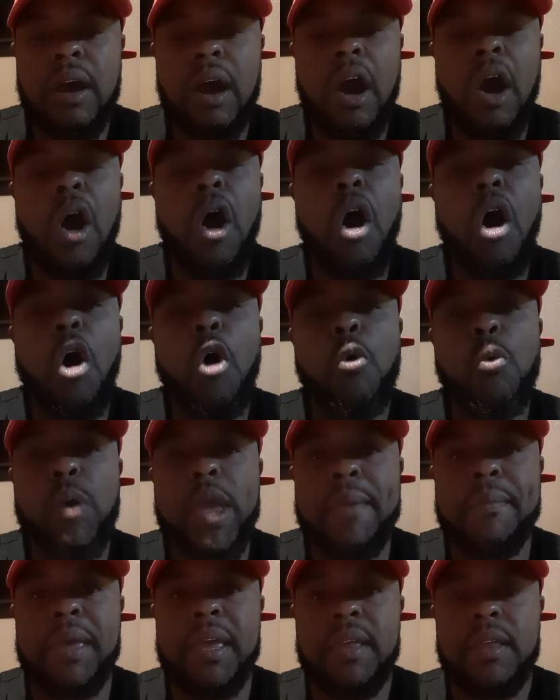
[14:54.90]
all
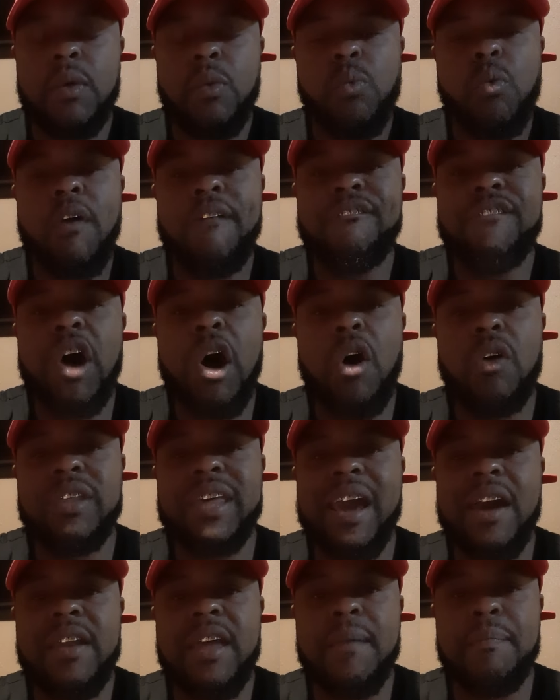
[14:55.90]
women will fall
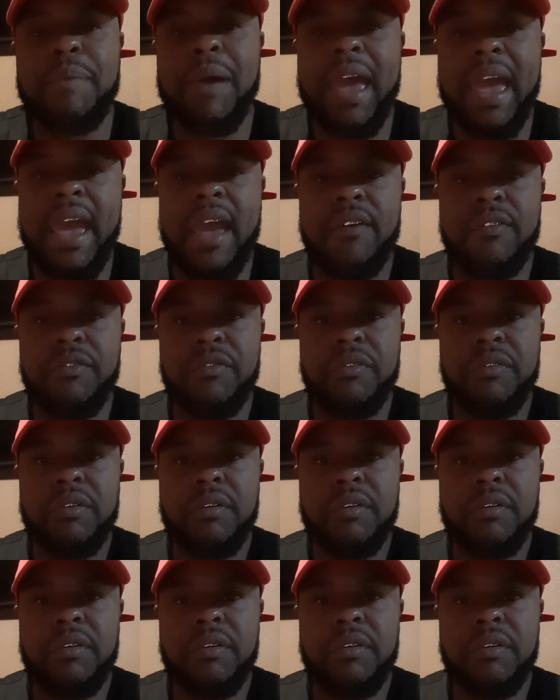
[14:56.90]
down that path